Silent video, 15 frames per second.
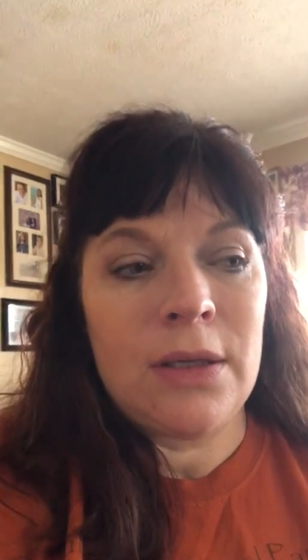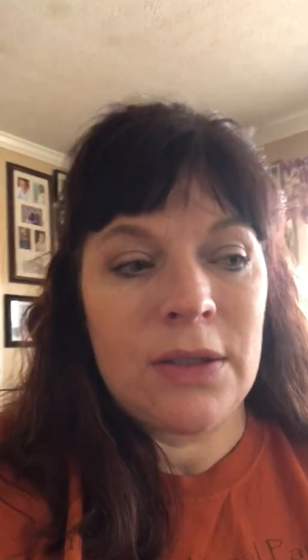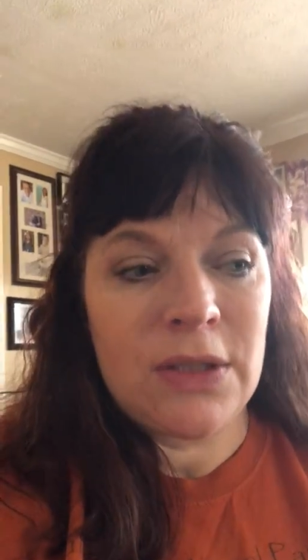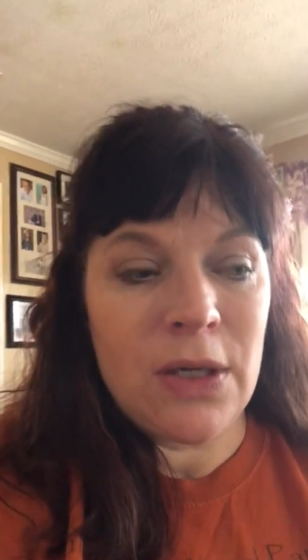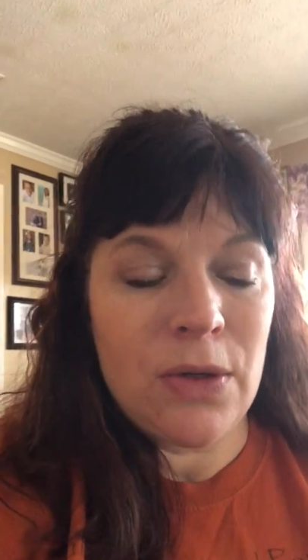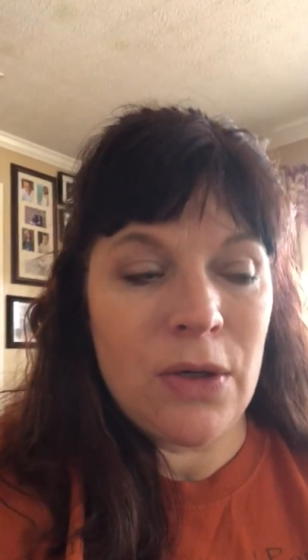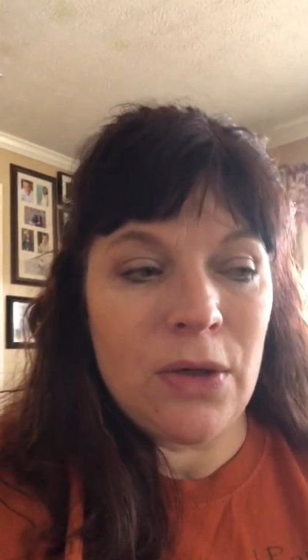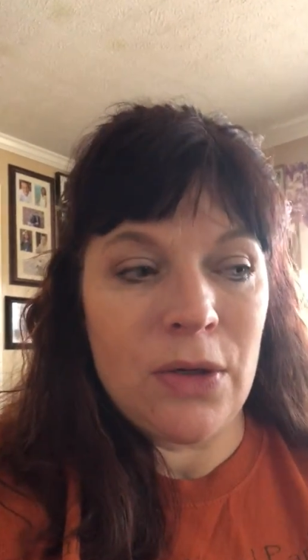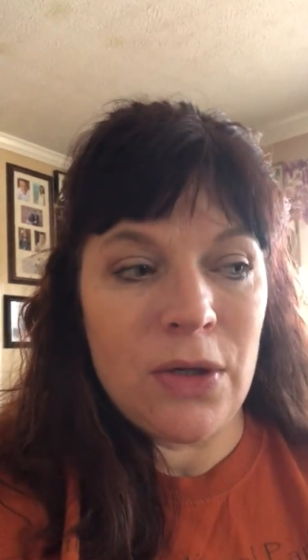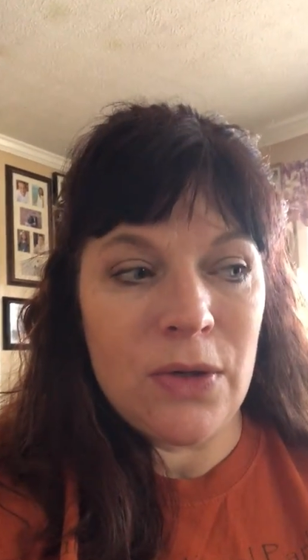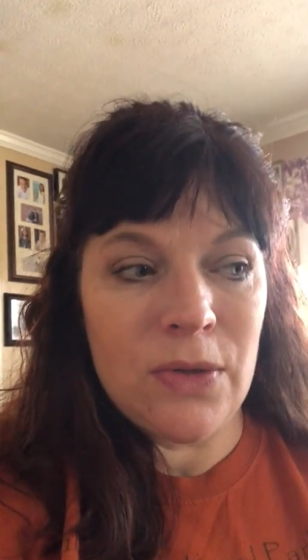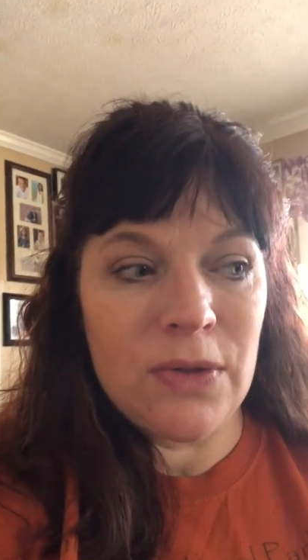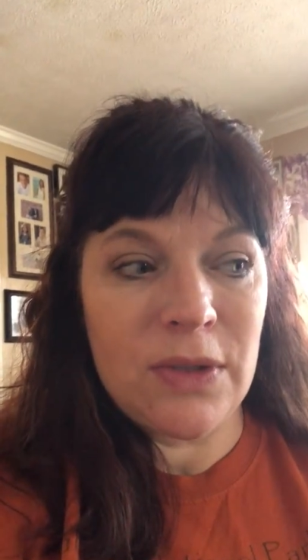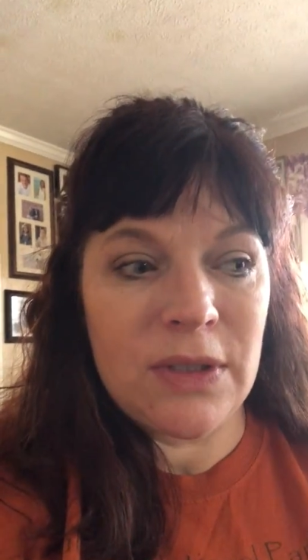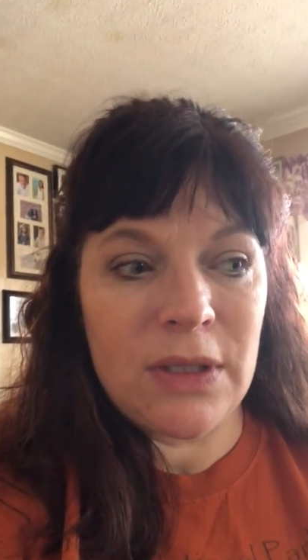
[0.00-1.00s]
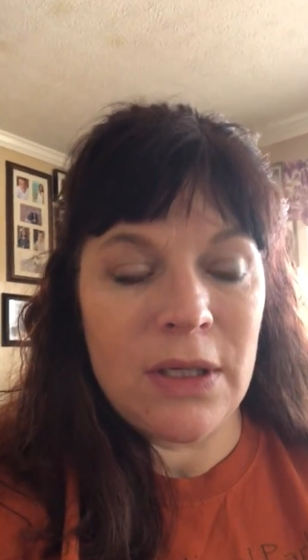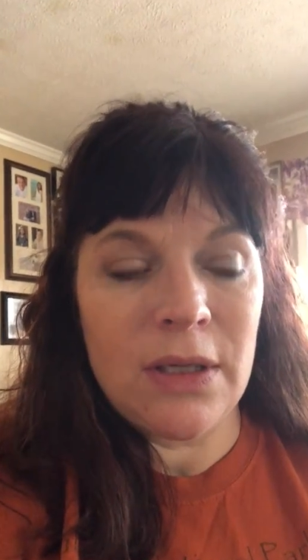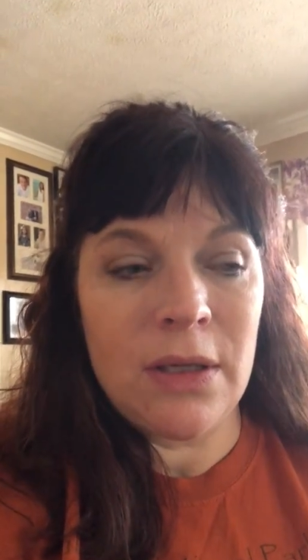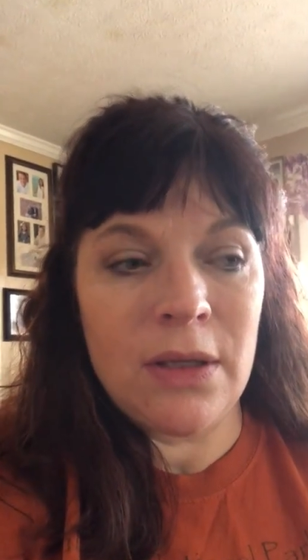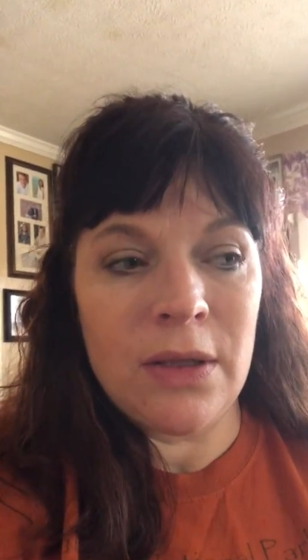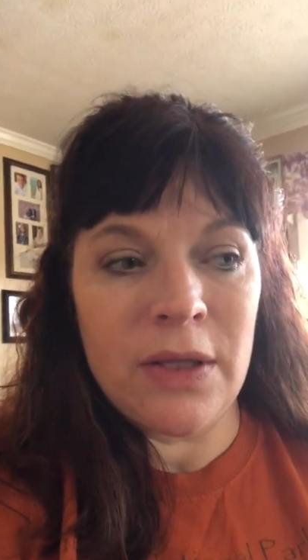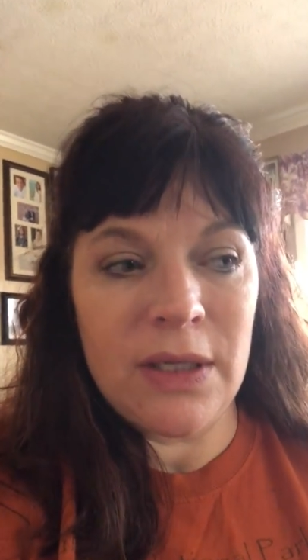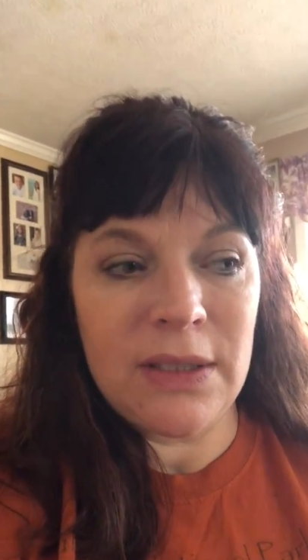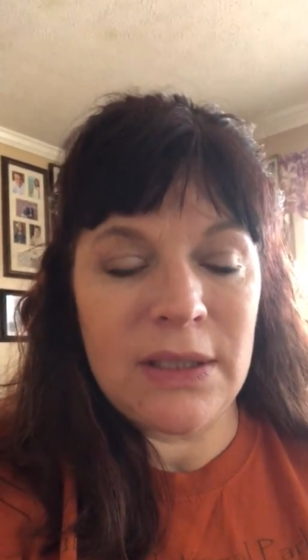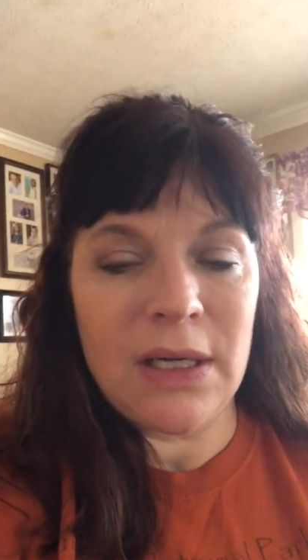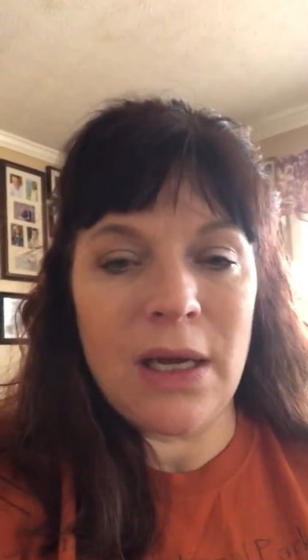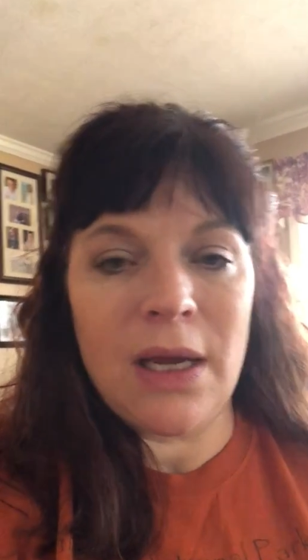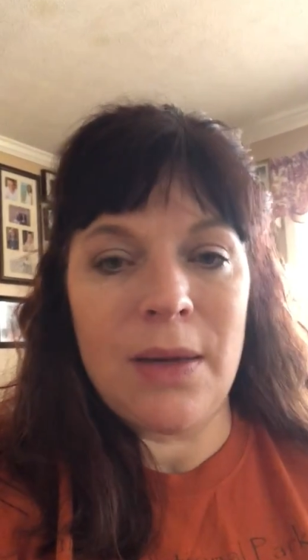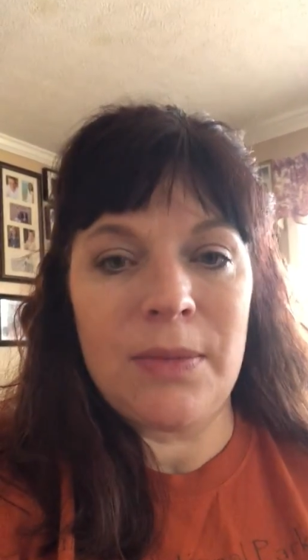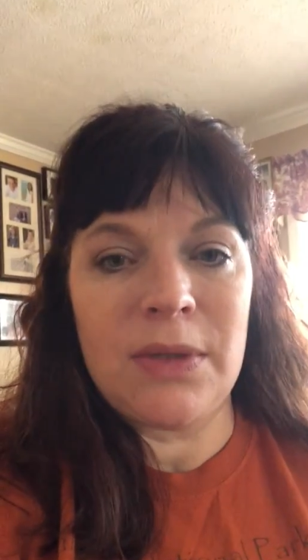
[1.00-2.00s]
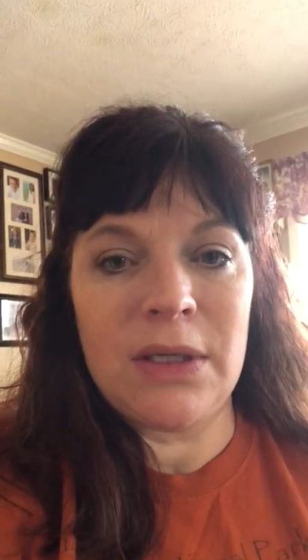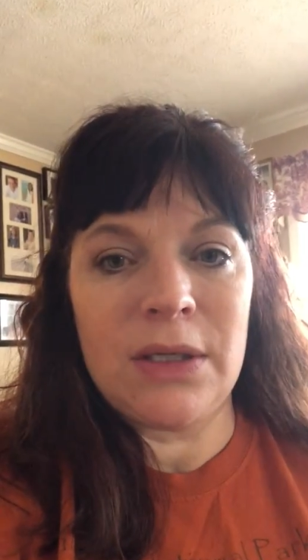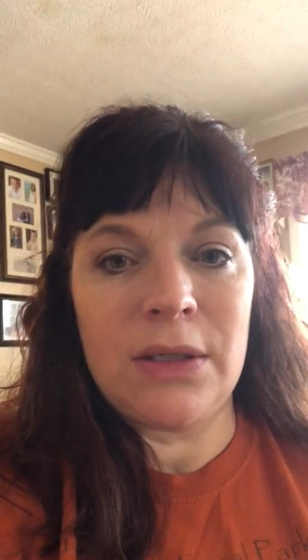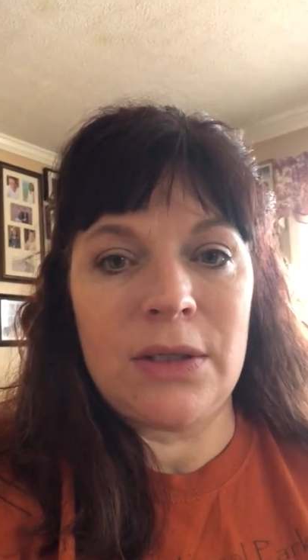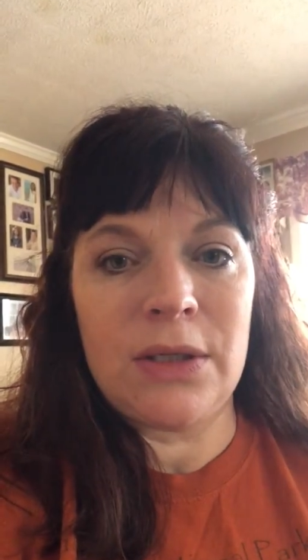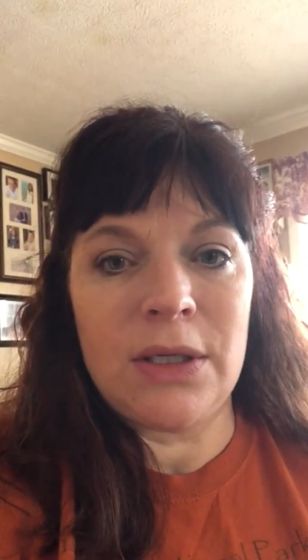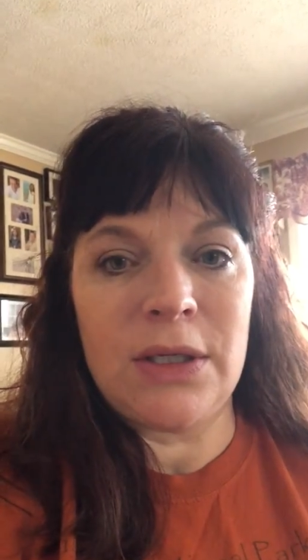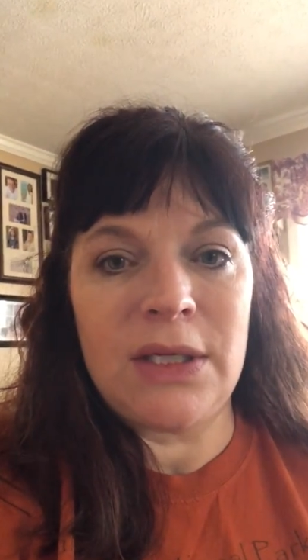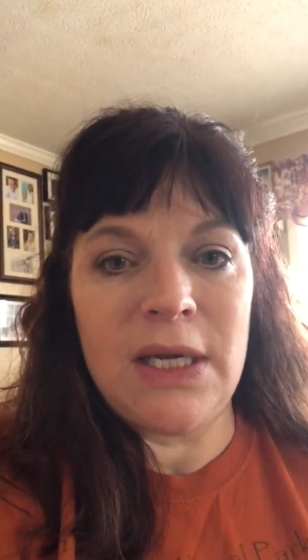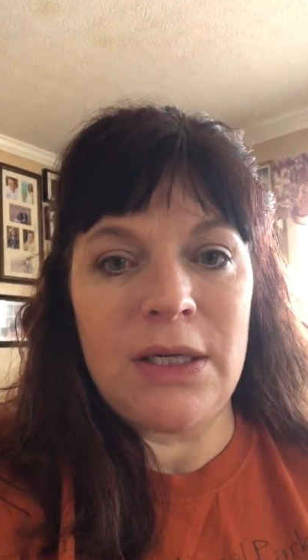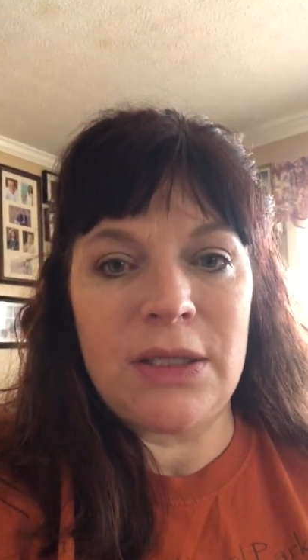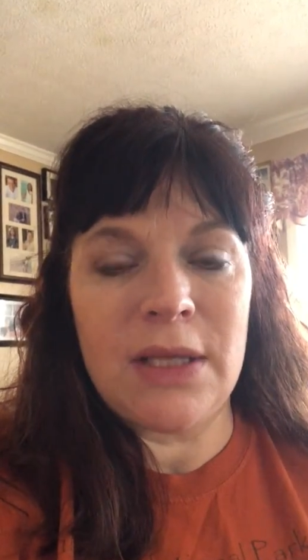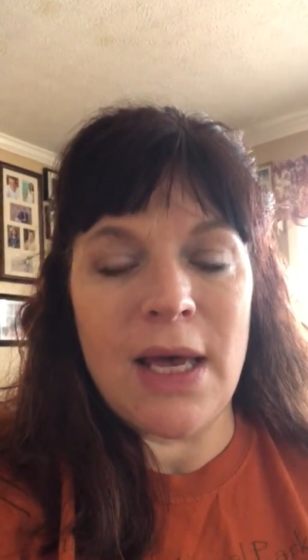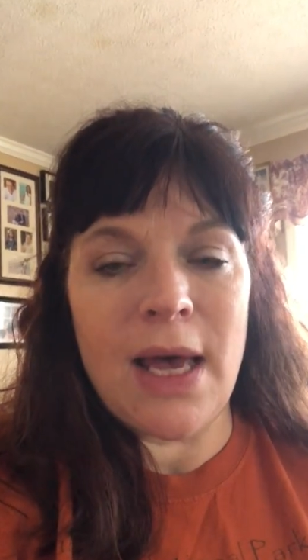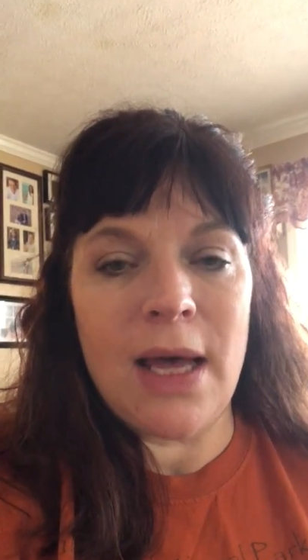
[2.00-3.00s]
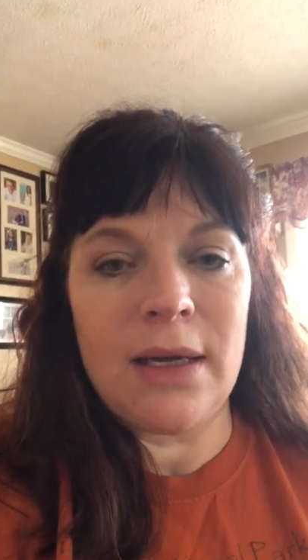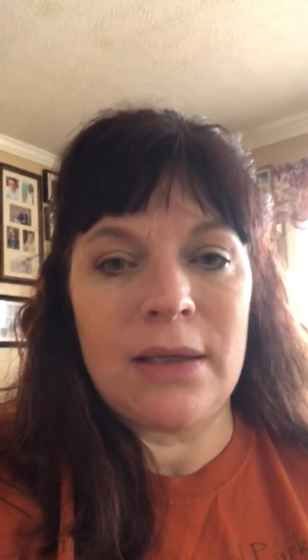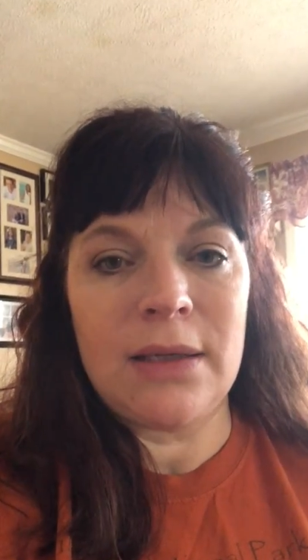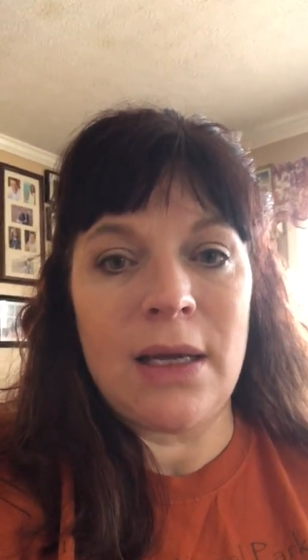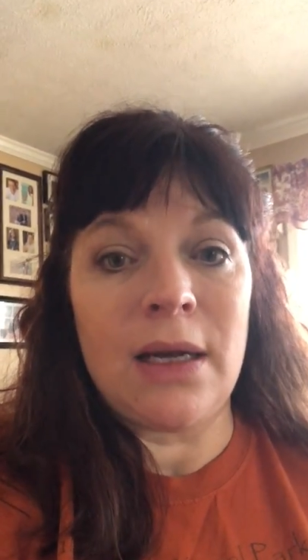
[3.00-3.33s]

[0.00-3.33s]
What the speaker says: So you'll use this time to teach that.